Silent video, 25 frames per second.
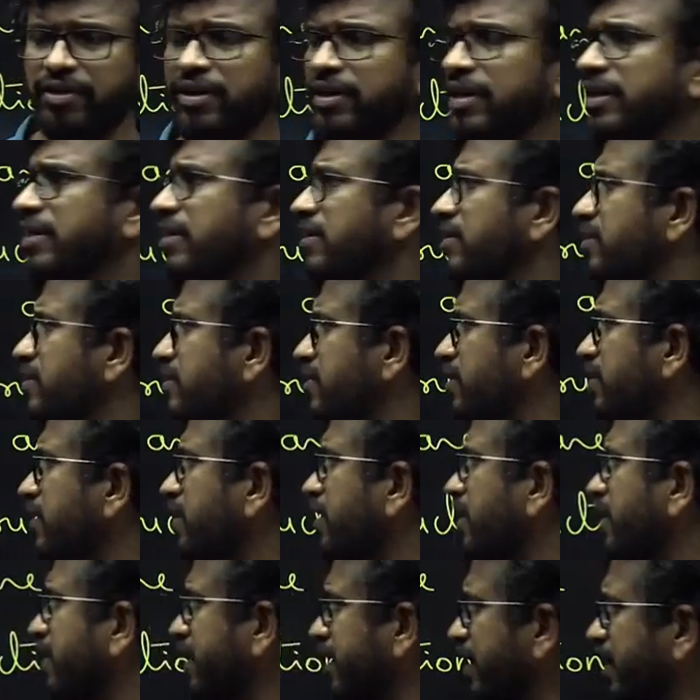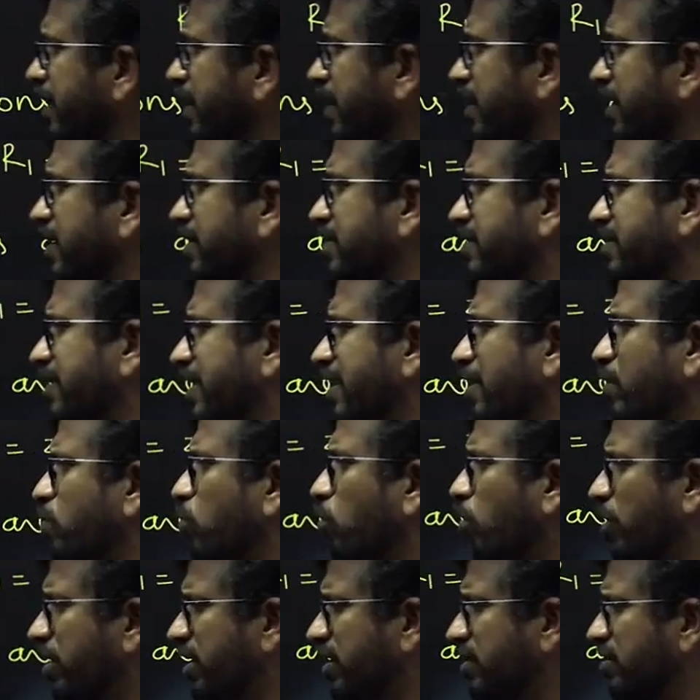let us clearly understand
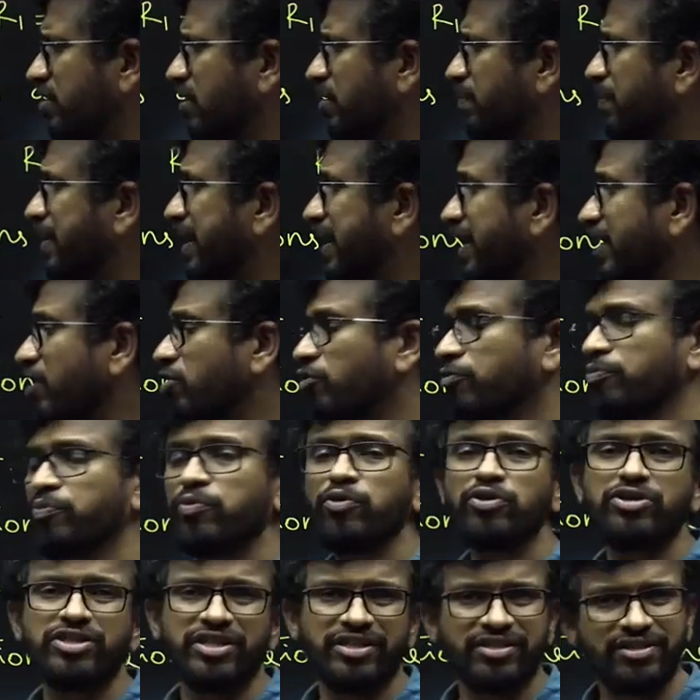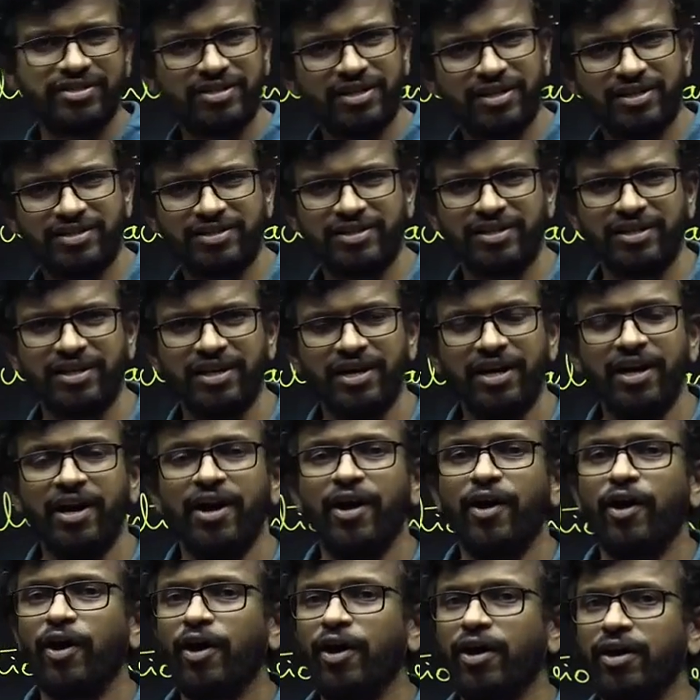what is the meaning of push instruction,
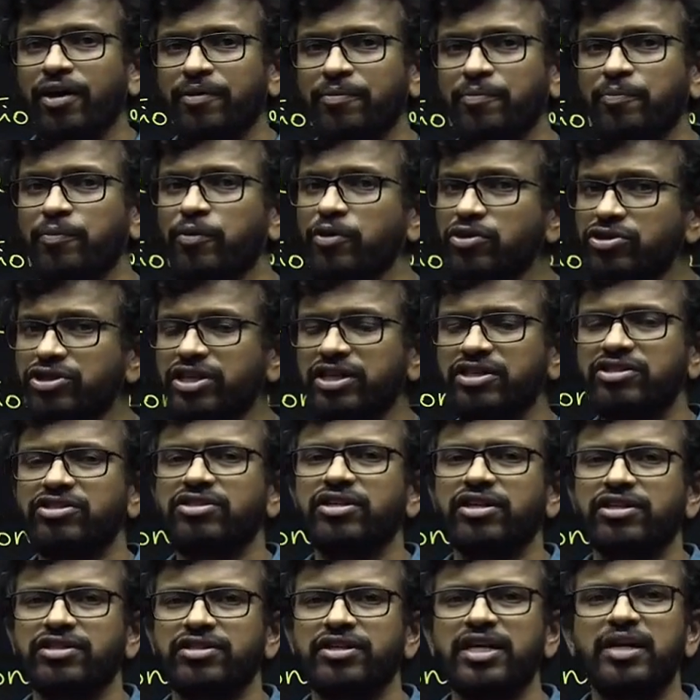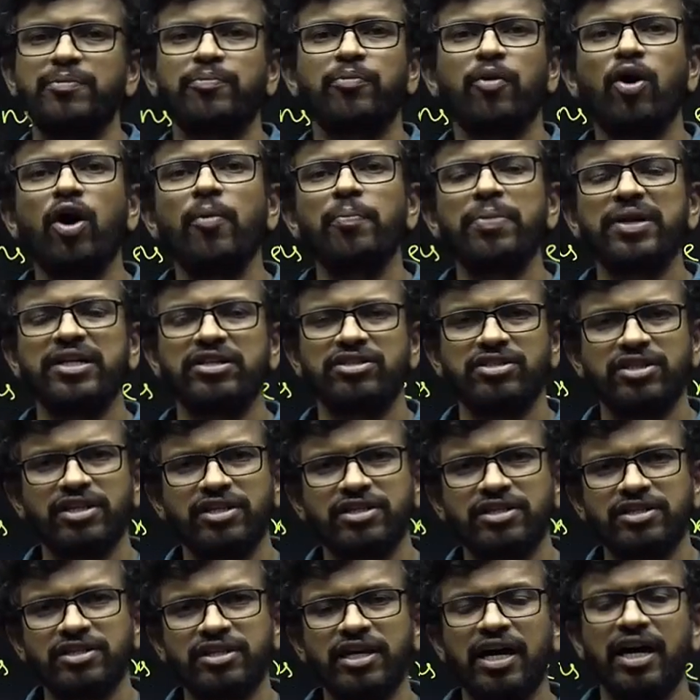or push instruction and pop
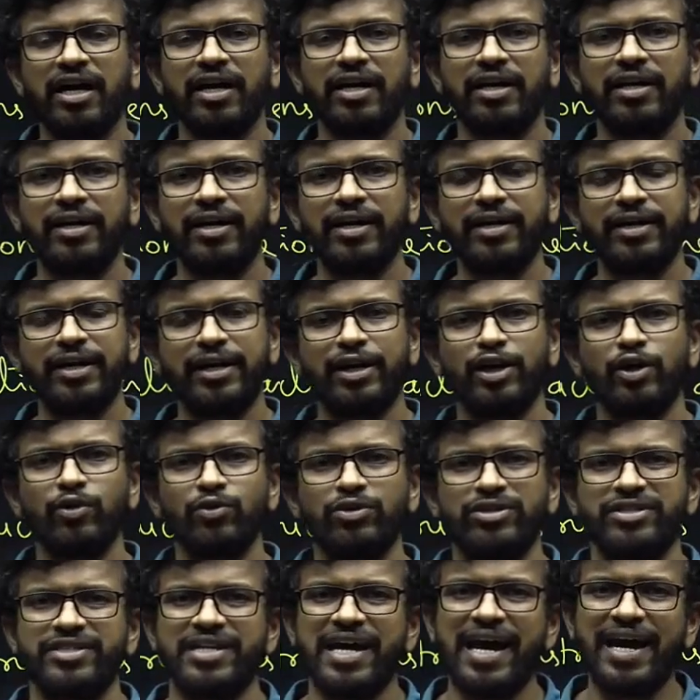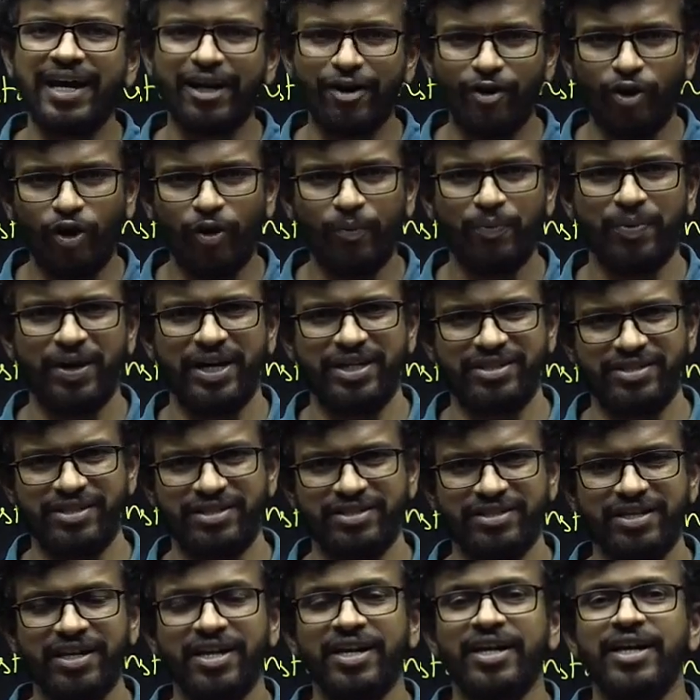instruction are related to stack
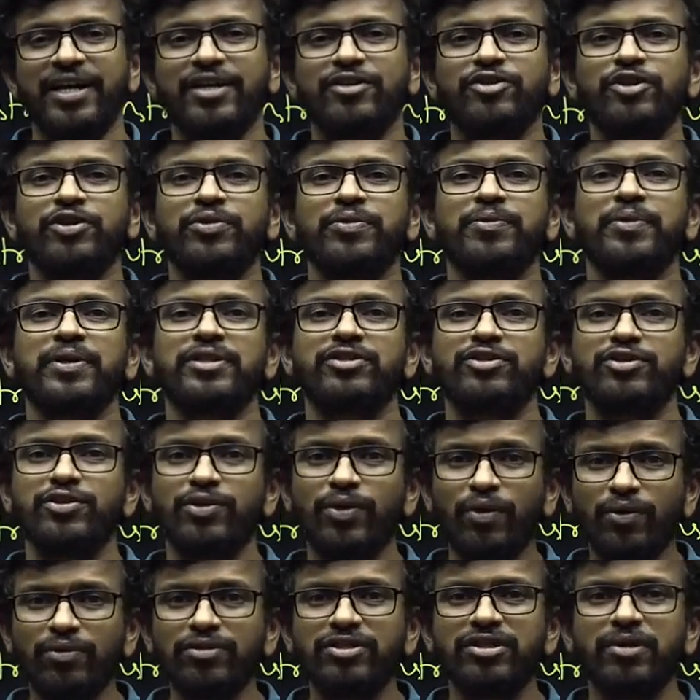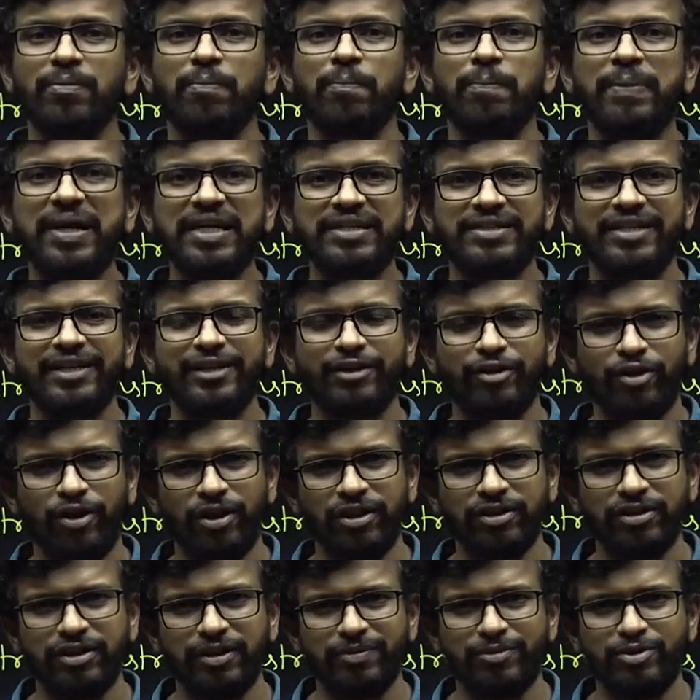operations. So you must know some basic
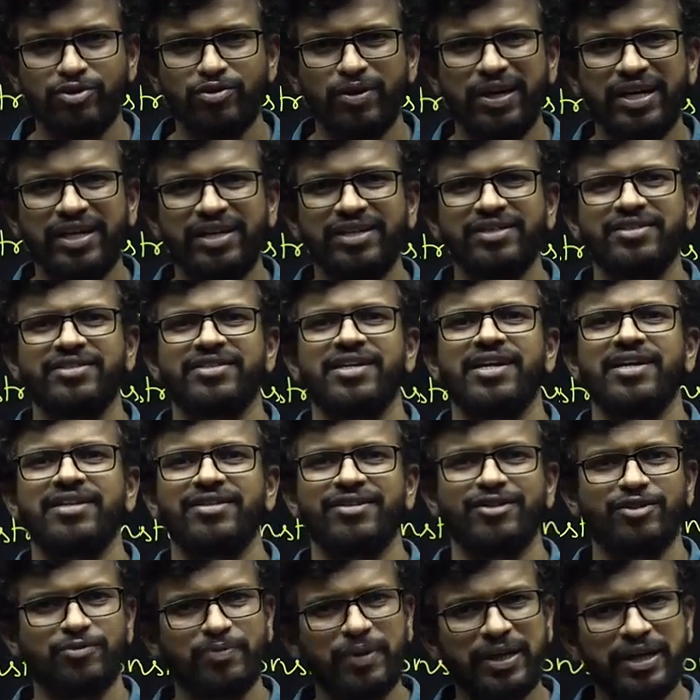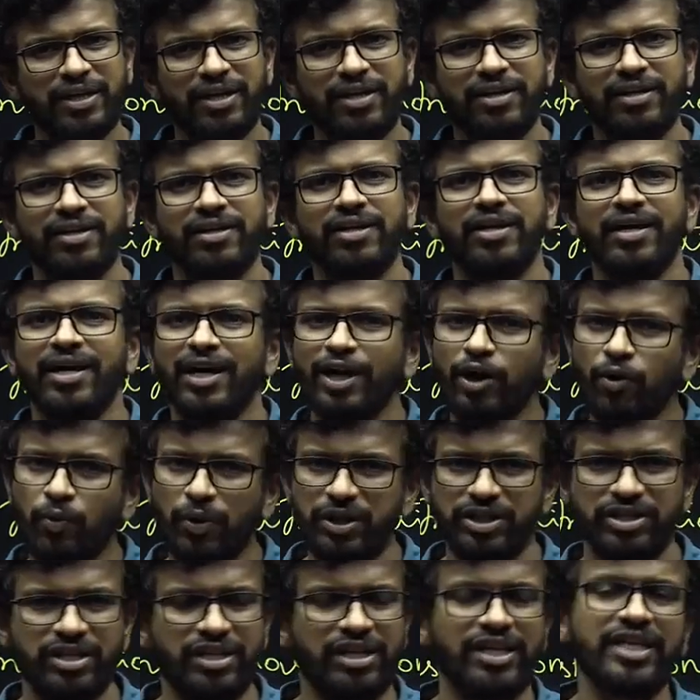concepts to understand this particular
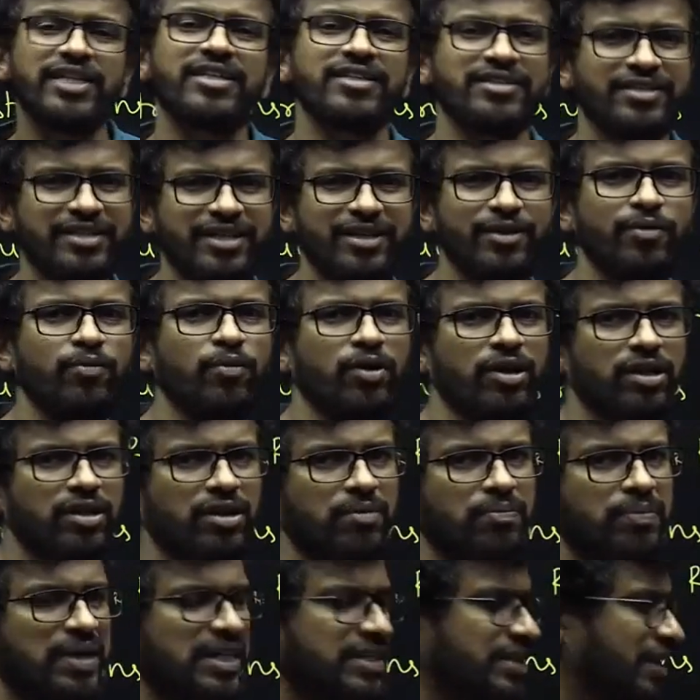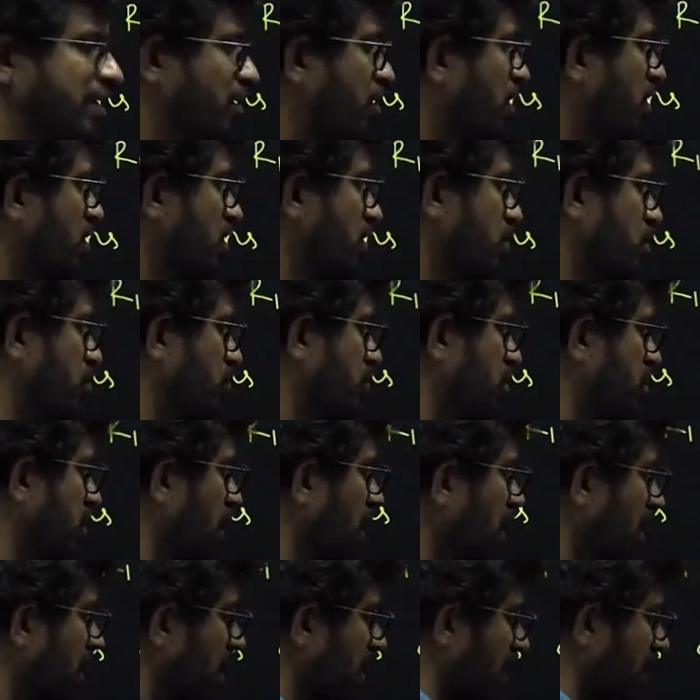question. Let us see what are the basic concepts which are